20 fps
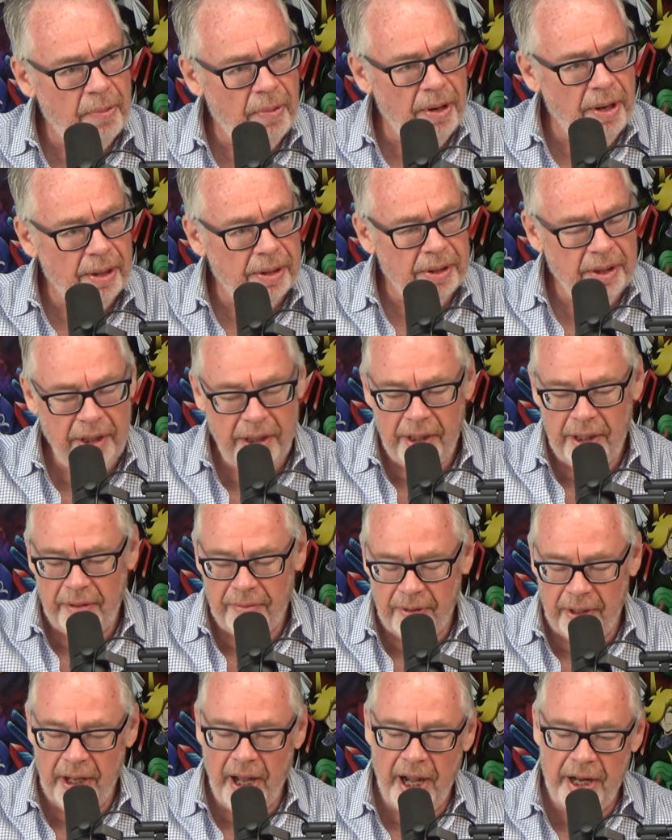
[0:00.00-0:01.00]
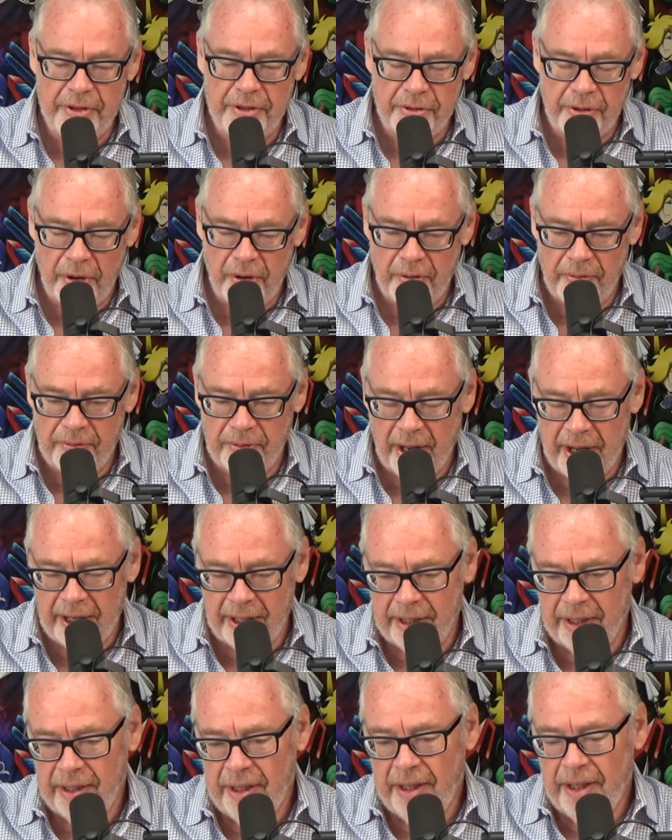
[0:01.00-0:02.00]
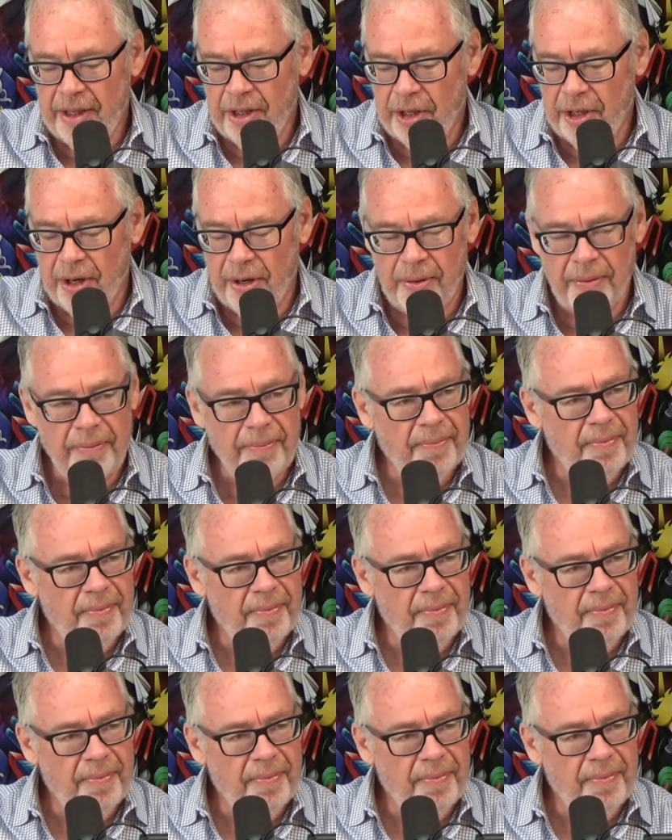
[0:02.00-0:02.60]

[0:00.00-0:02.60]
worked. If a guy drove like a Honda